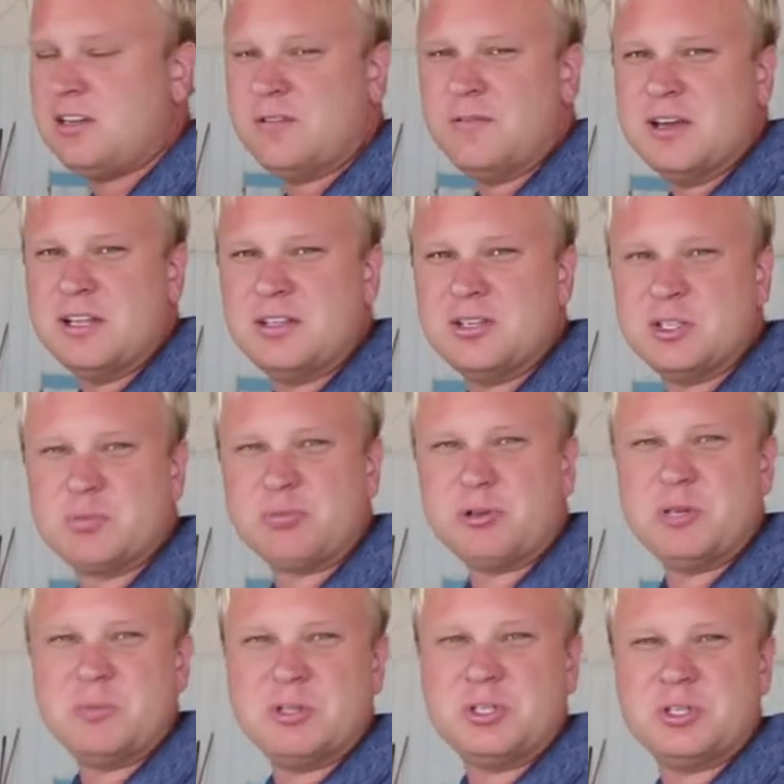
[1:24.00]
event there's
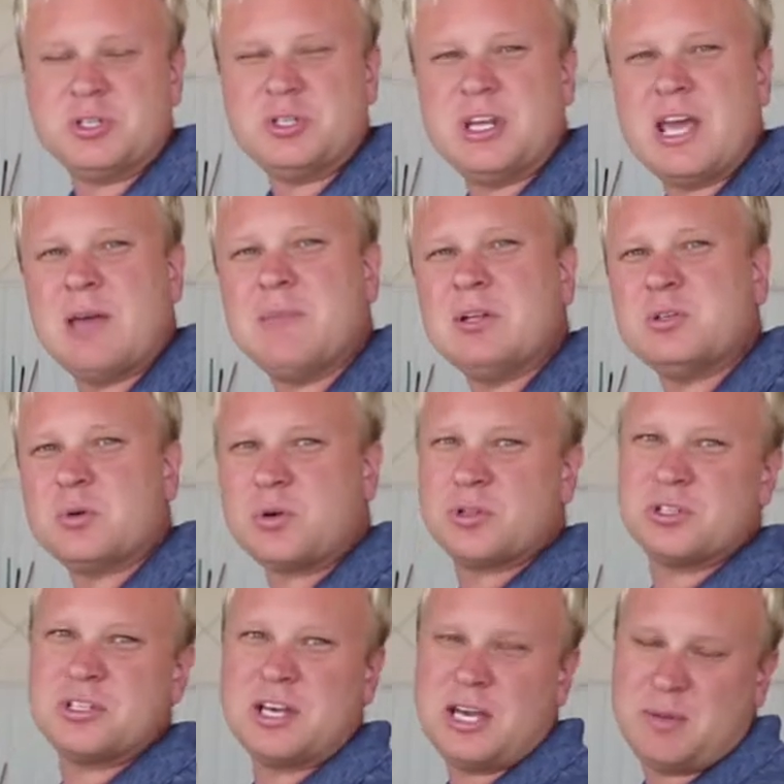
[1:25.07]
premature damage or
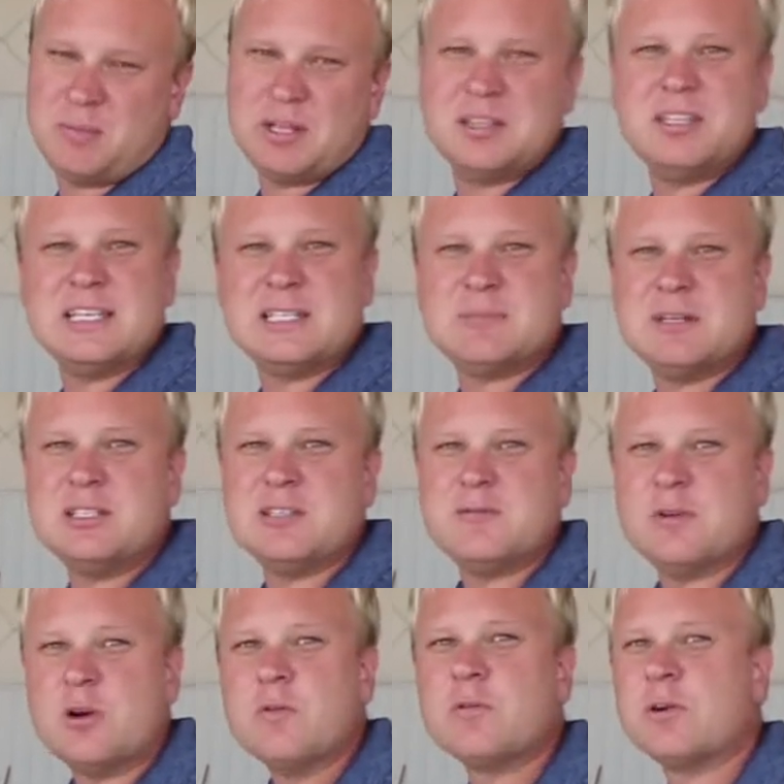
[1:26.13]
the time that the expensive
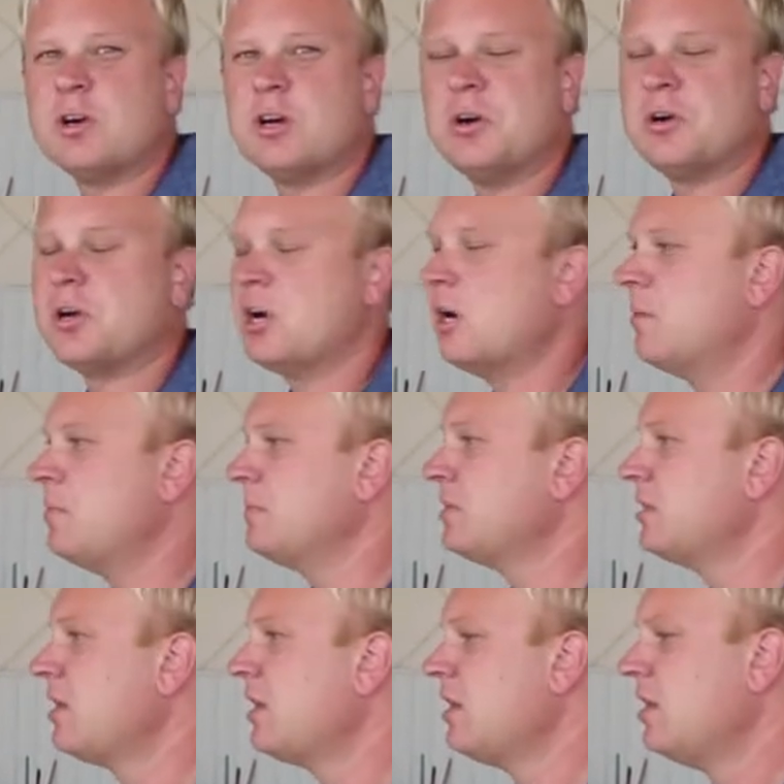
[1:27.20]
overhaul comes.